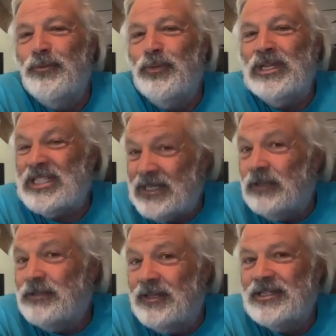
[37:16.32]

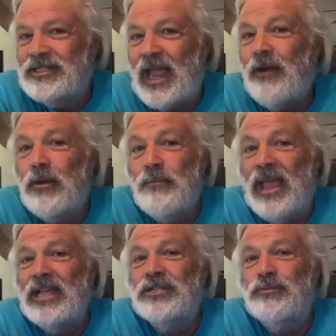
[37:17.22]
still to this day are amazed